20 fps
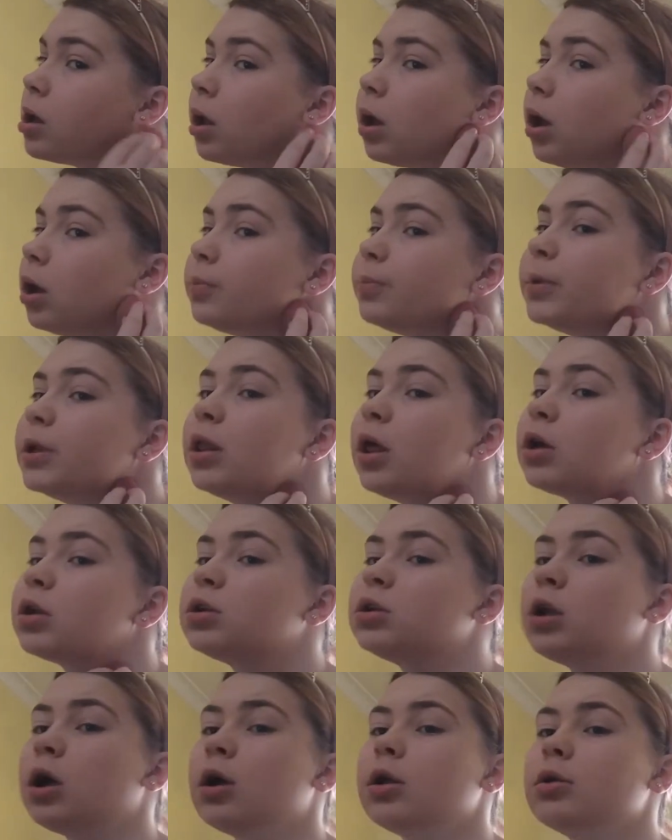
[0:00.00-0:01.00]
I'd be like
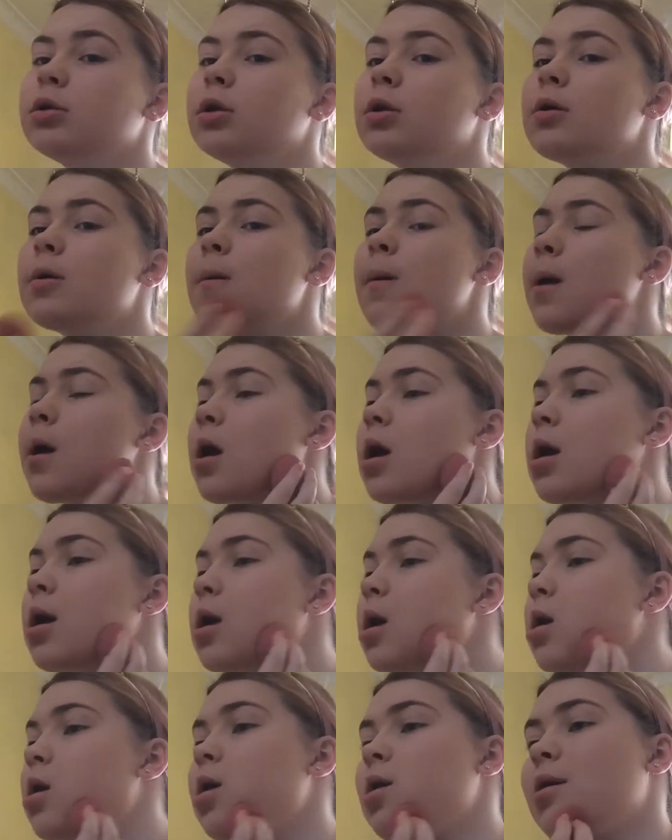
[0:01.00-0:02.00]
done.
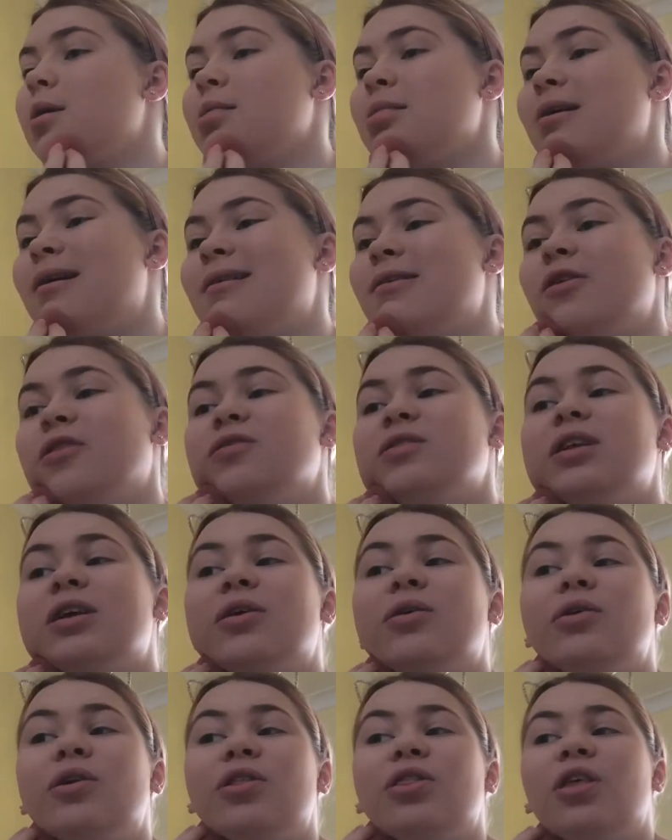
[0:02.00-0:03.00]
And then obviously
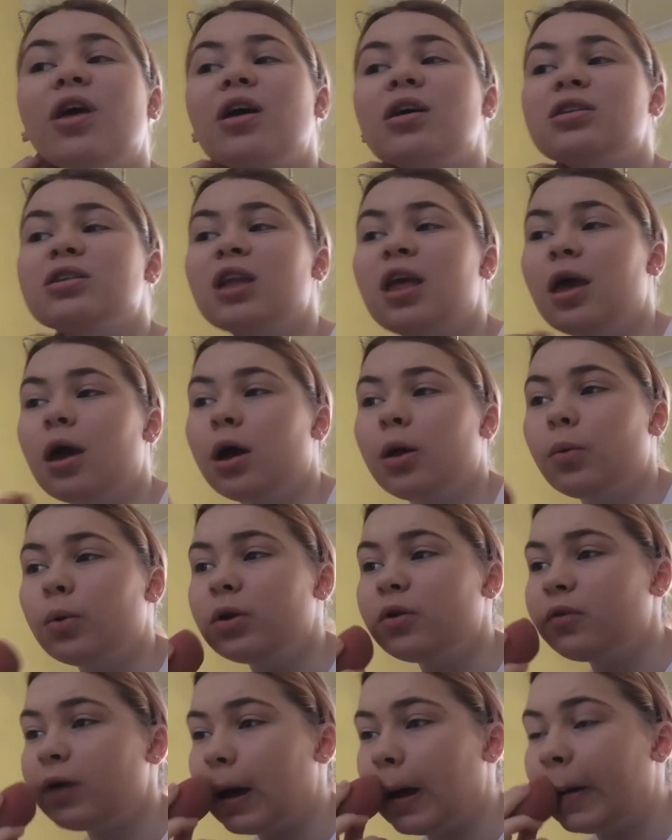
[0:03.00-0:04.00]
on Thursday I would
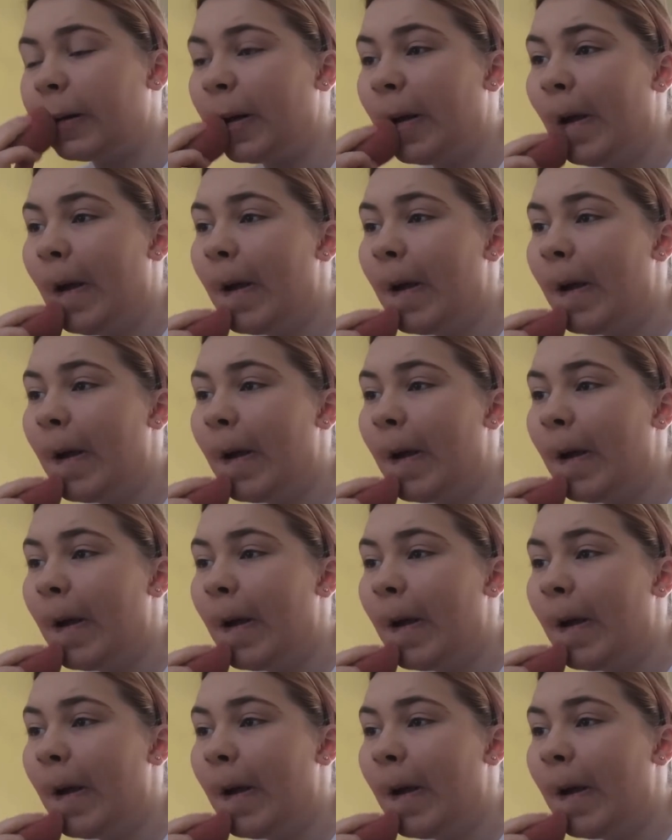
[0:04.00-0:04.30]
have had